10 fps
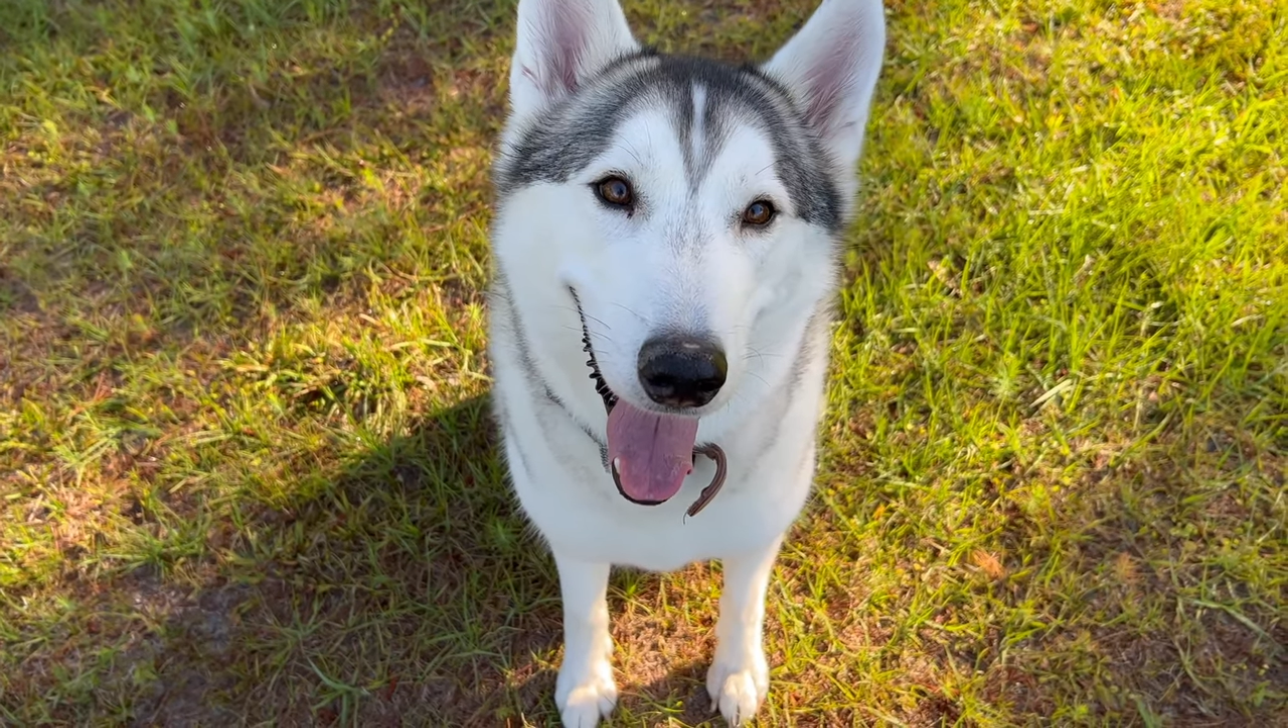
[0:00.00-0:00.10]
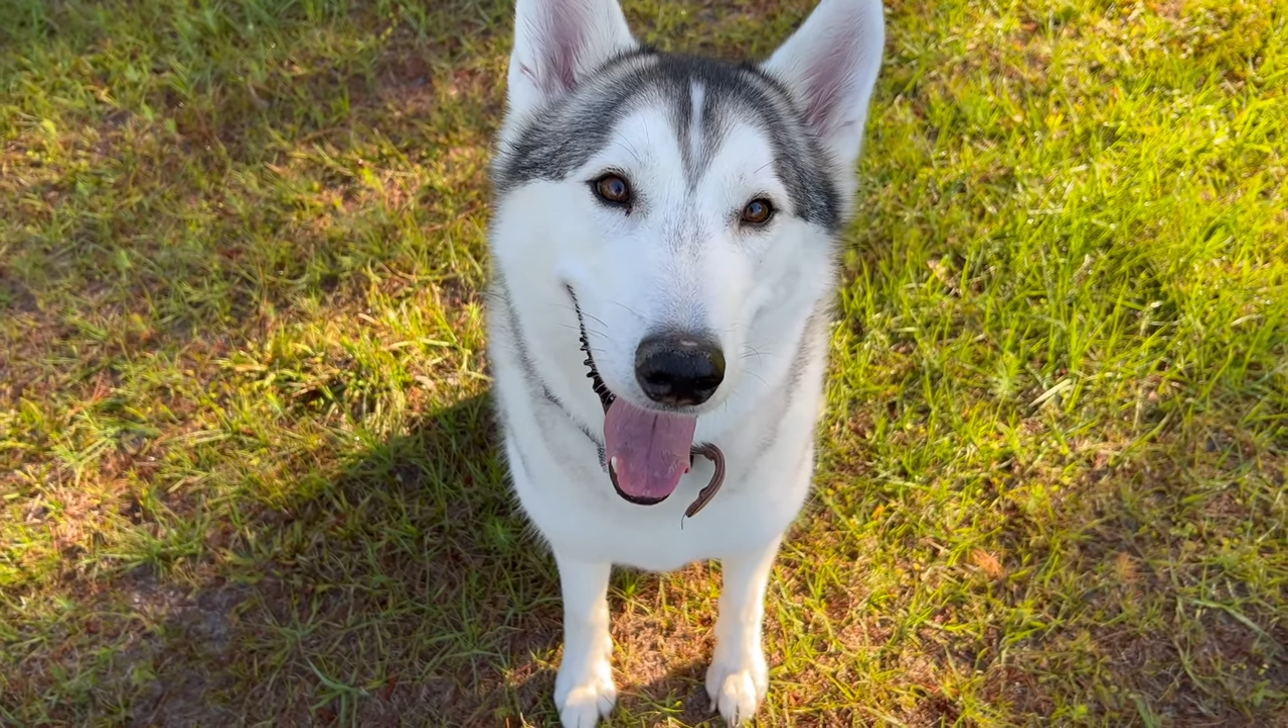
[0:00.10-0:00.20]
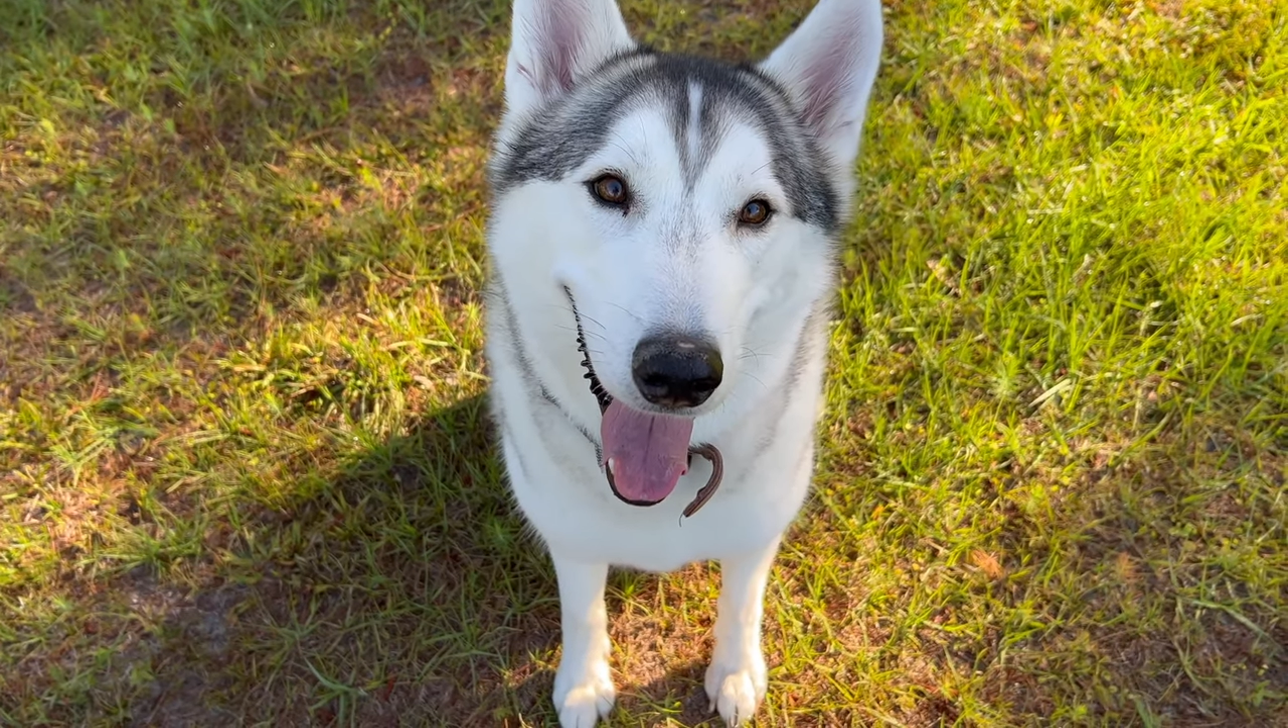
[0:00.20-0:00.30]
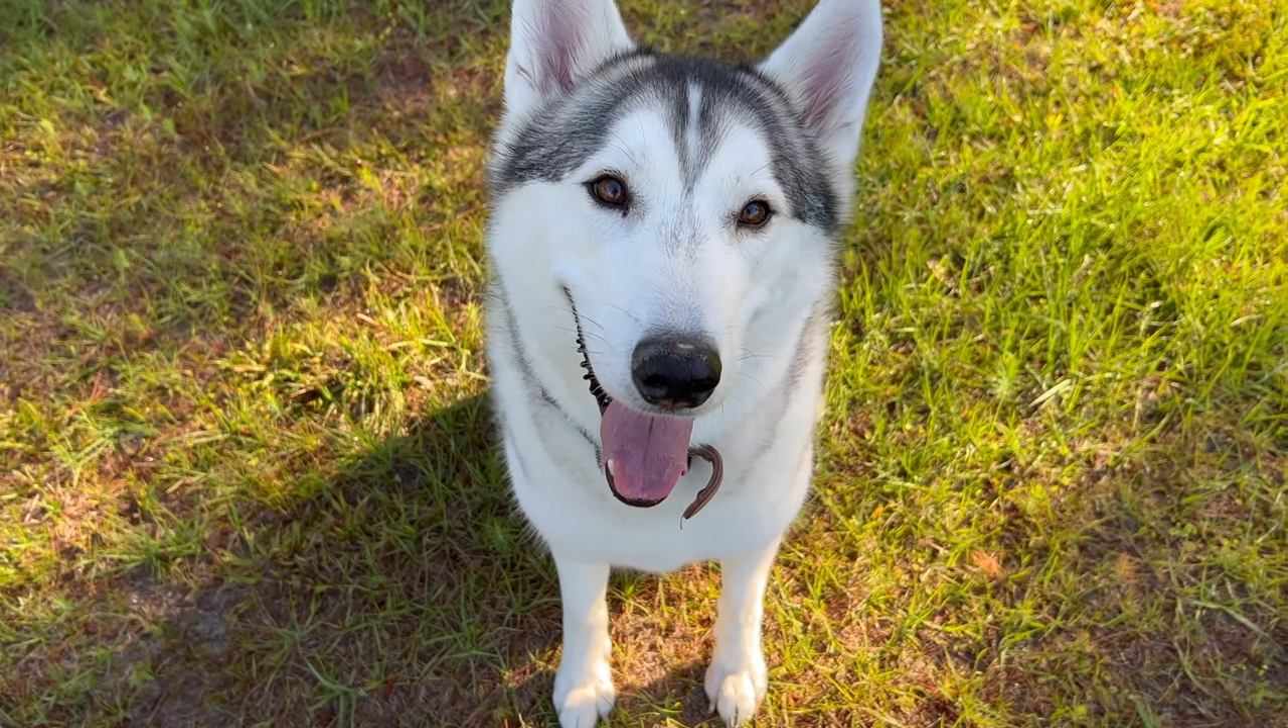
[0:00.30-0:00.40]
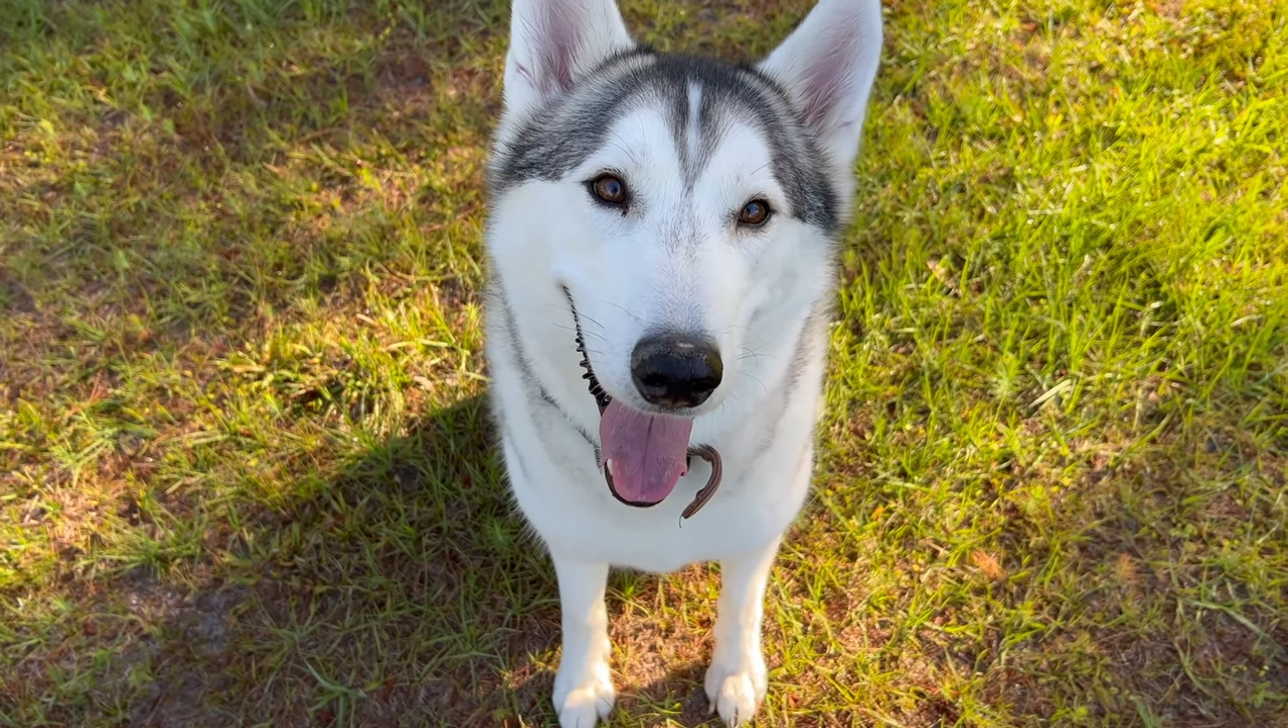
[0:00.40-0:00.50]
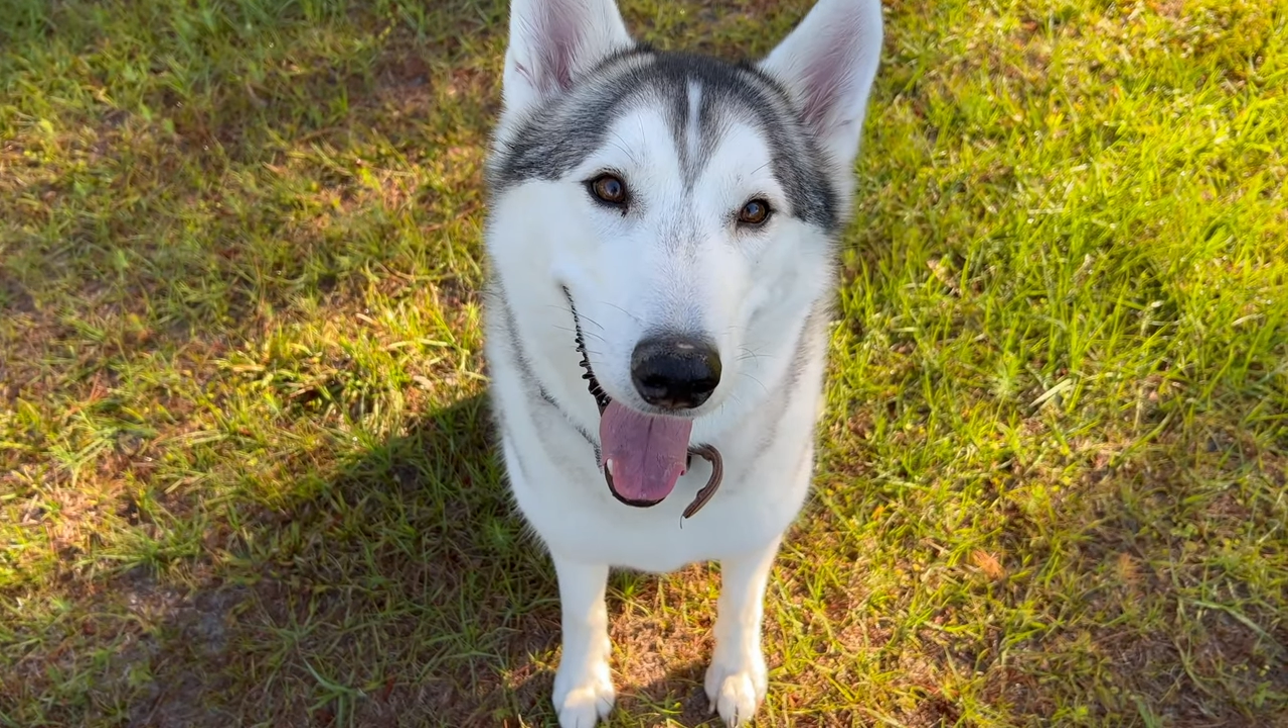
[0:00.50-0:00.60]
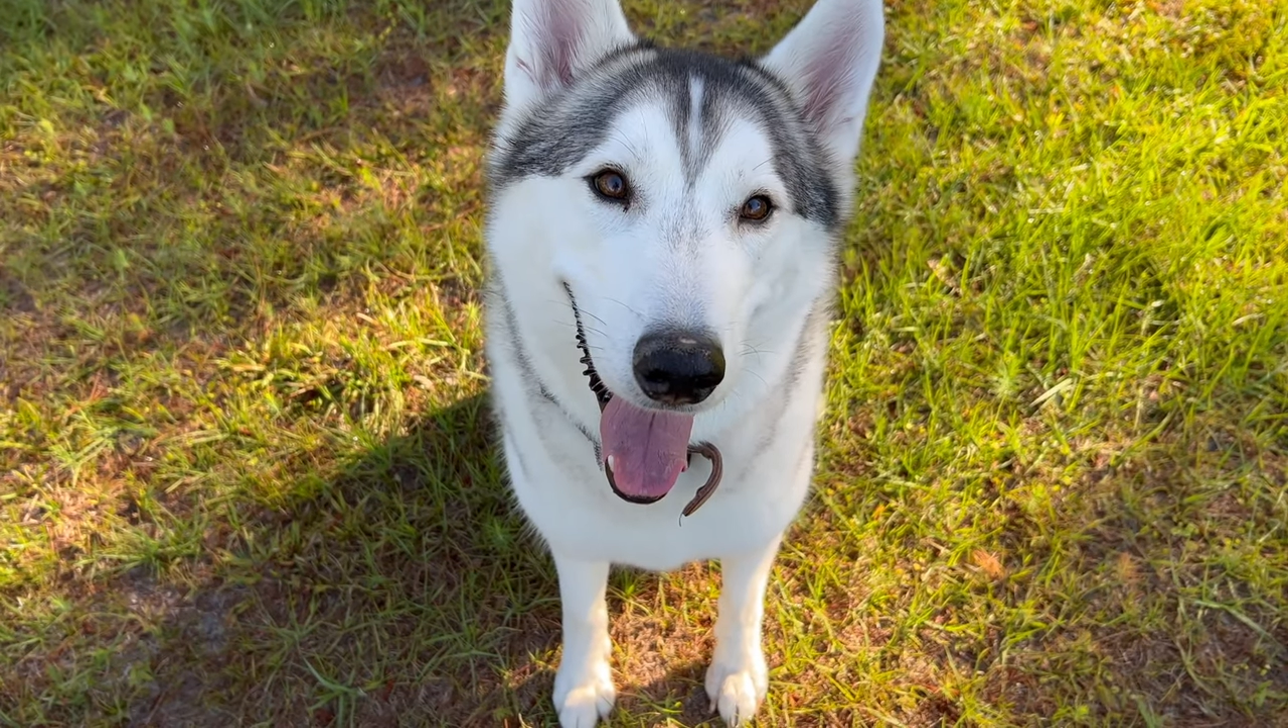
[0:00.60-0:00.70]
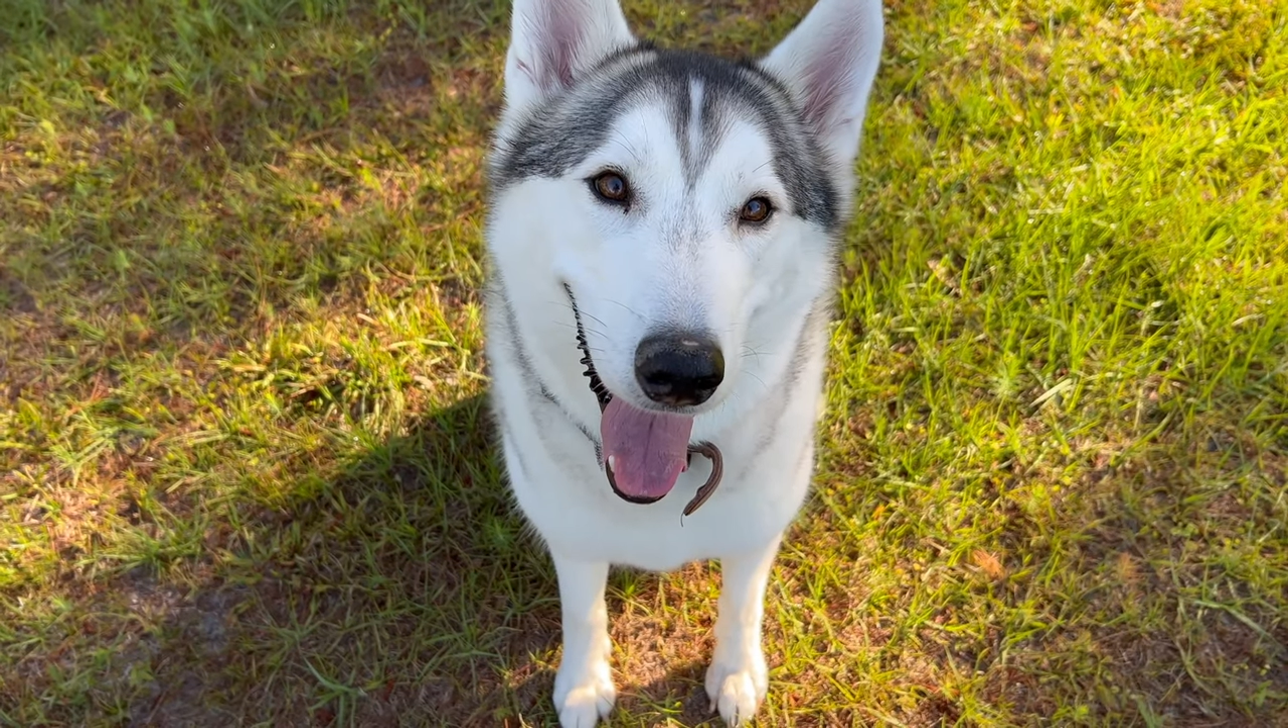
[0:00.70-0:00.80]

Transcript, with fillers: you can teach